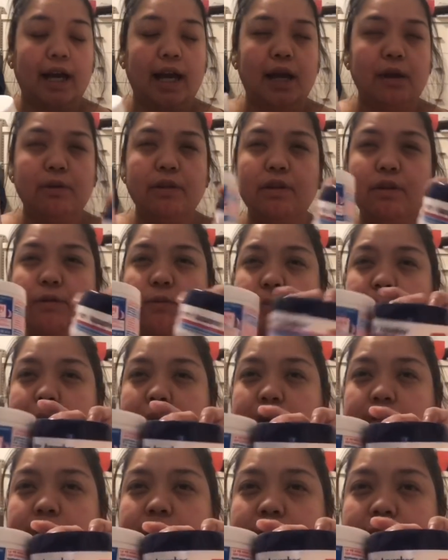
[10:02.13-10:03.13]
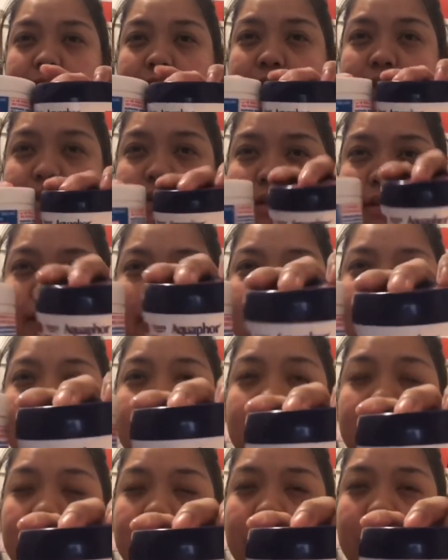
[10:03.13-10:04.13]
I will compare it this like
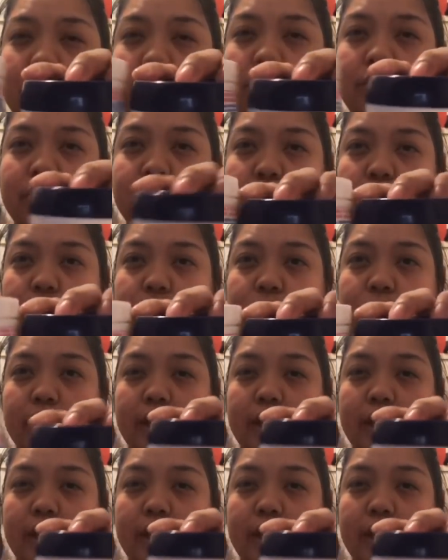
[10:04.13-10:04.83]
those two